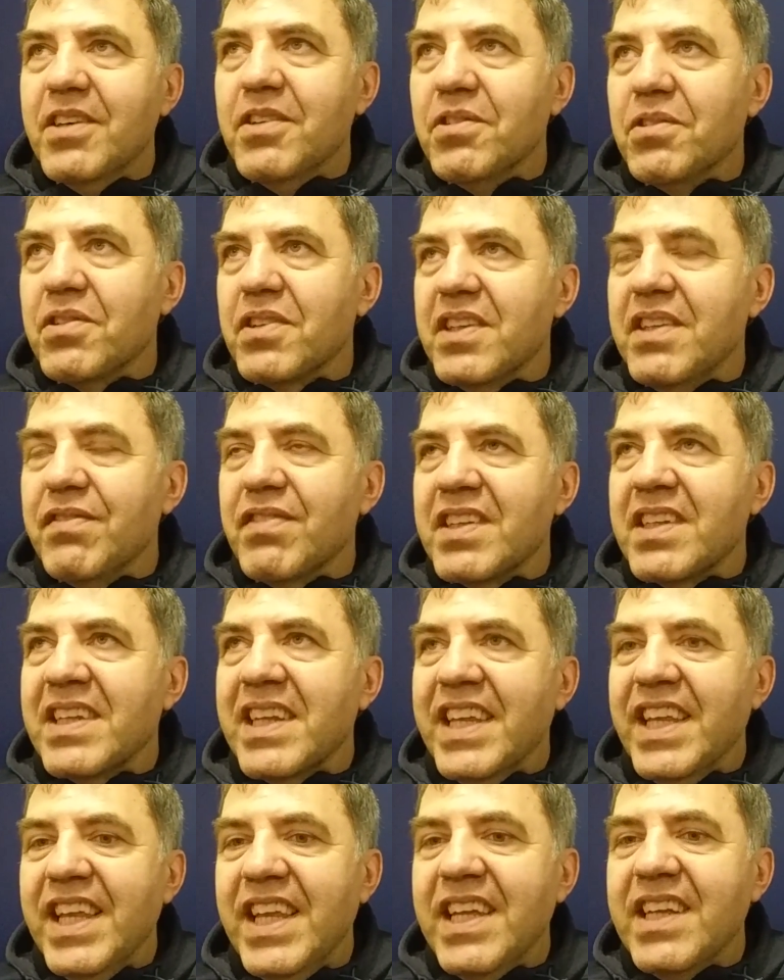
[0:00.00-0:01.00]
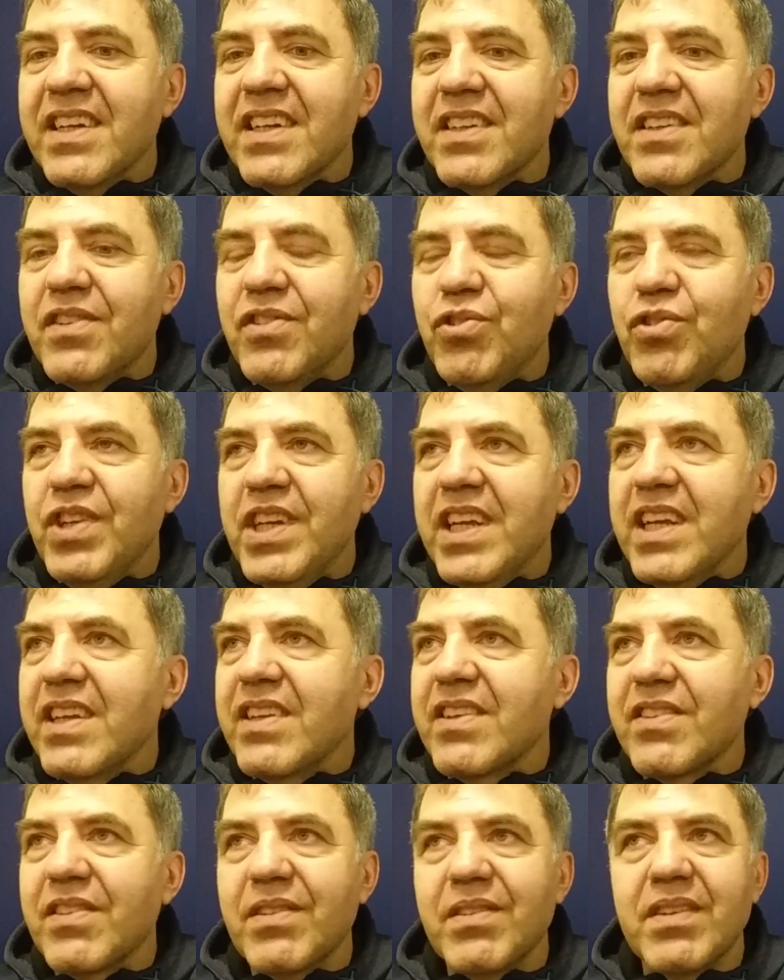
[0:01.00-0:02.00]
or even the eagles,
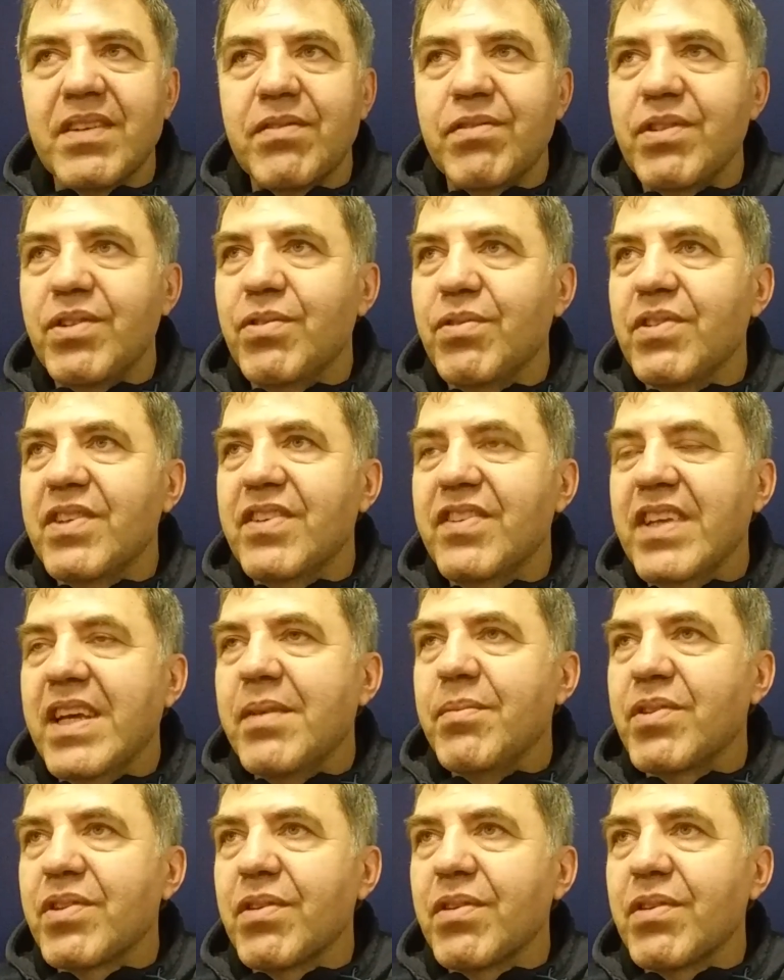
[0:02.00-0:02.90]
chicks, they would do the same.